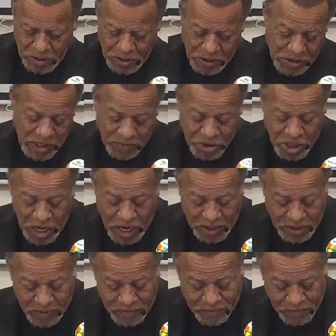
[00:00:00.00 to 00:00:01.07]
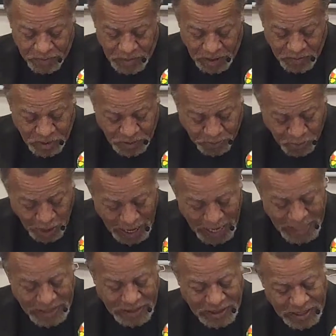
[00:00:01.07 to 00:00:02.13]
he says, I'm shocked, I'm
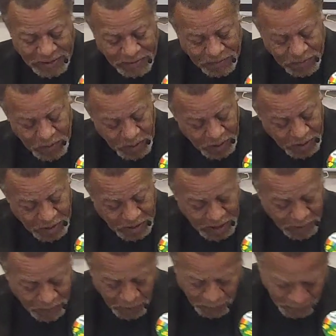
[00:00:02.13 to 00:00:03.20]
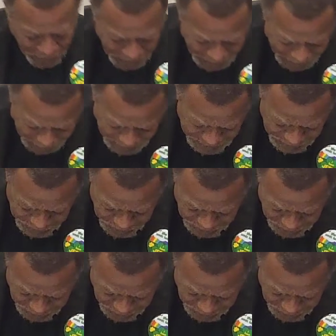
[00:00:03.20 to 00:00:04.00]
surprised, I'm perplexed,